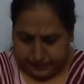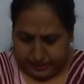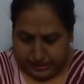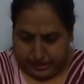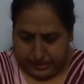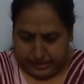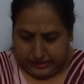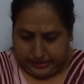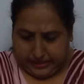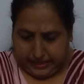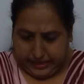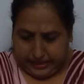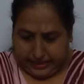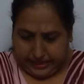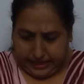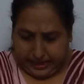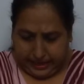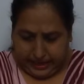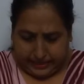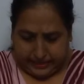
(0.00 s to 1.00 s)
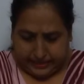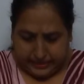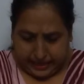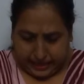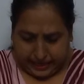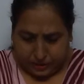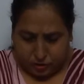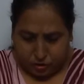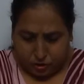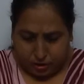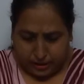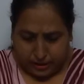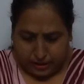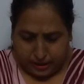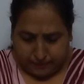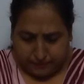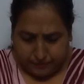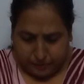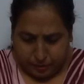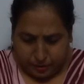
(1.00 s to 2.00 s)
There are actually
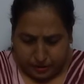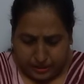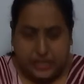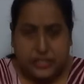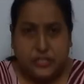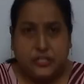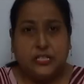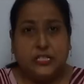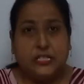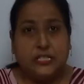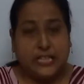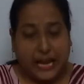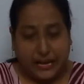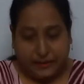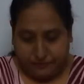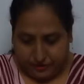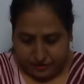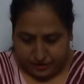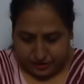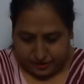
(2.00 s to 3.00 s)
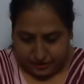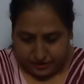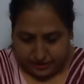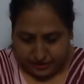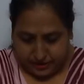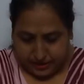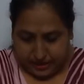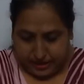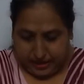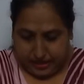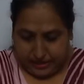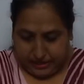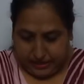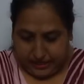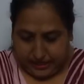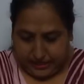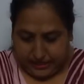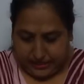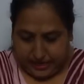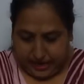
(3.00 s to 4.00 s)
communication sandwiches.
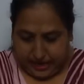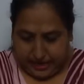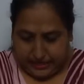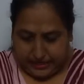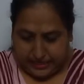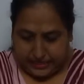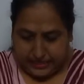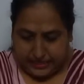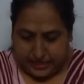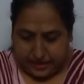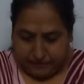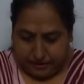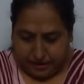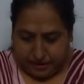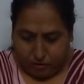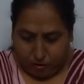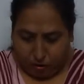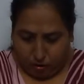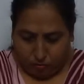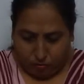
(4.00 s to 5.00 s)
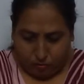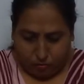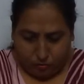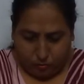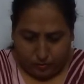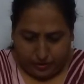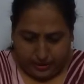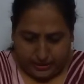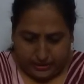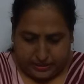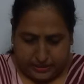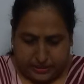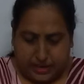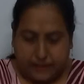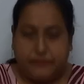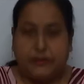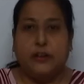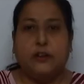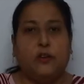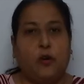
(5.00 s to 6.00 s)
Think tank is never wrong. Who is
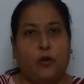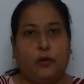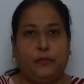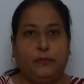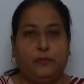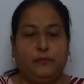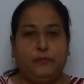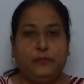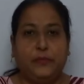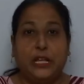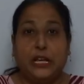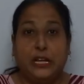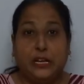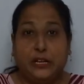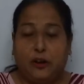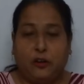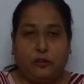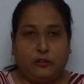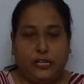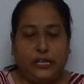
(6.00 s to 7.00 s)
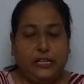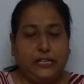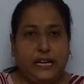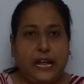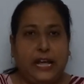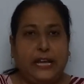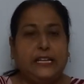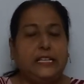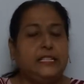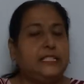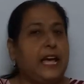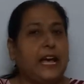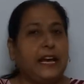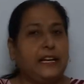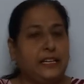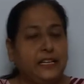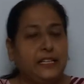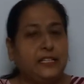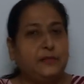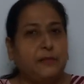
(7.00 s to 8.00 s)
never wrong? Now think tank is
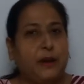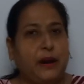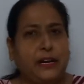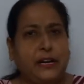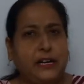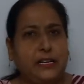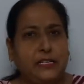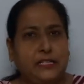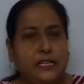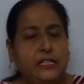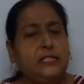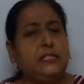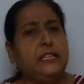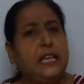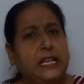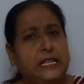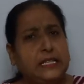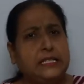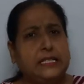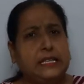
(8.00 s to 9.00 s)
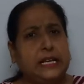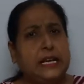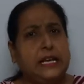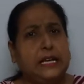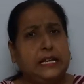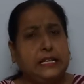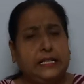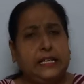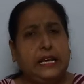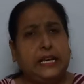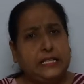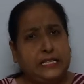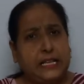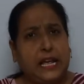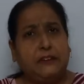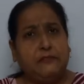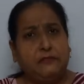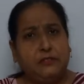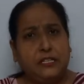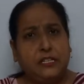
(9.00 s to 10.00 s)
acting smart and he says, yes, they are
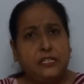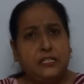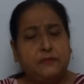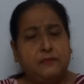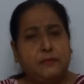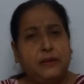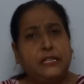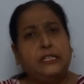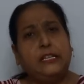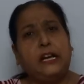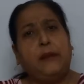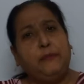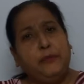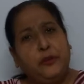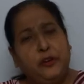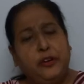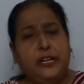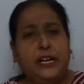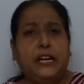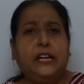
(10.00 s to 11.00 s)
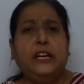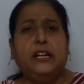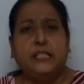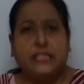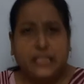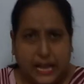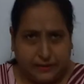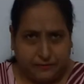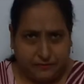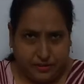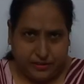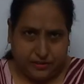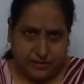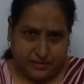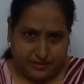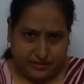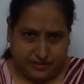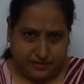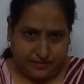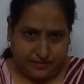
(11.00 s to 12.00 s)
sandwiches, but communicating sandwiches.